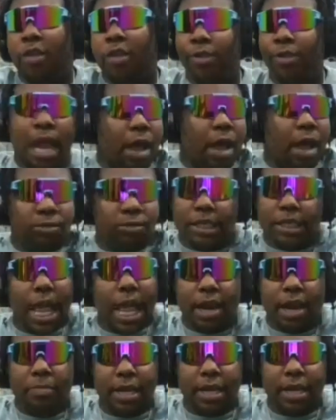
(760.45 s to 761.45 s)
But
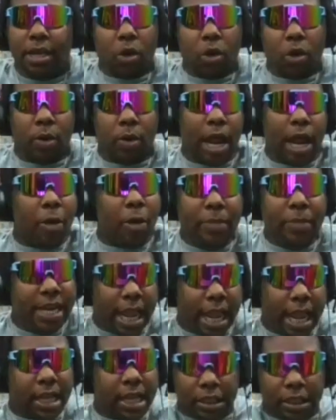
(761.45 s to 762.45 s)
outside of me, without me,
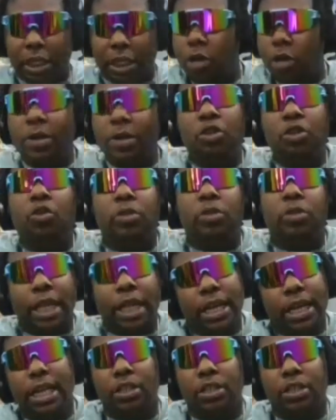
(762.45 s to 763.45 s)
they'll still be doing what they
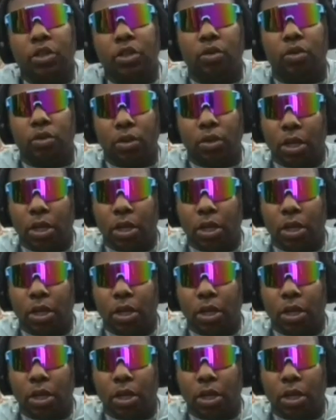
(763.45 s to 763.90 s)
need to do.